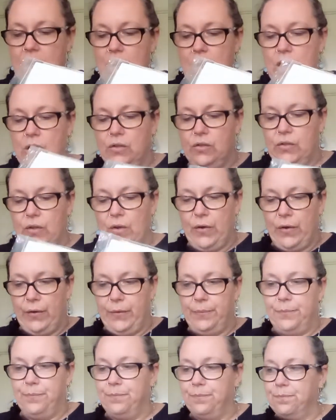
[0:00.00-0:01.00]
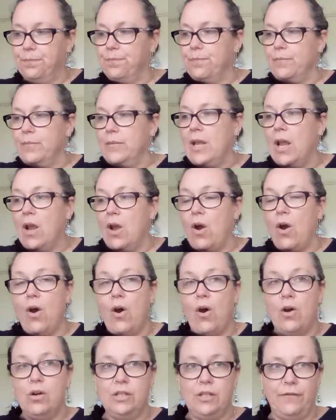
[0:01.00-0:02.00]
So,
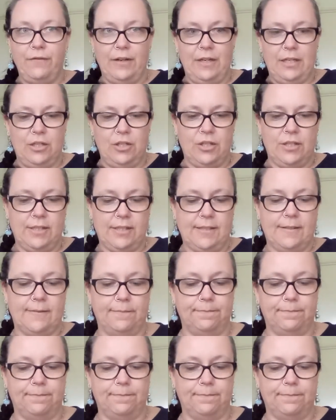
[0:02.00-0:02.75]
on to finishes.